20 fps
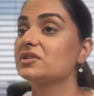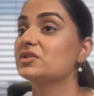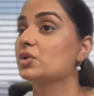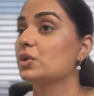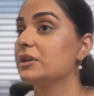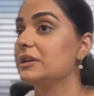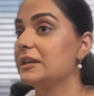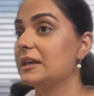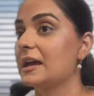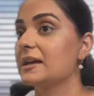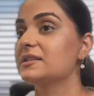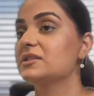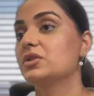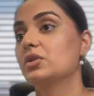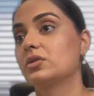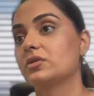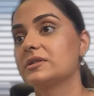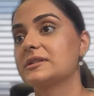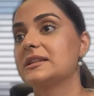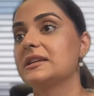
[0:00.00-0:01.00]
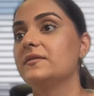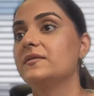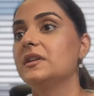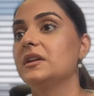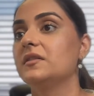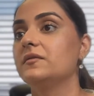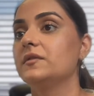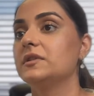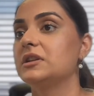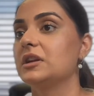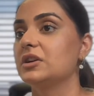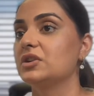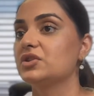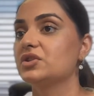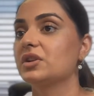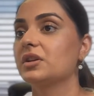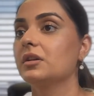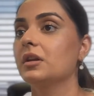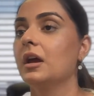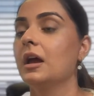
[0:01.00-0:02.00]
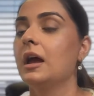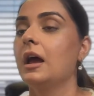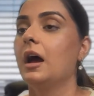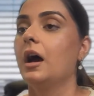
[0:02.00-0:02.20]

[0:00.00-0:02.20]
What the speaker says: So yes, you'll receive the invitation,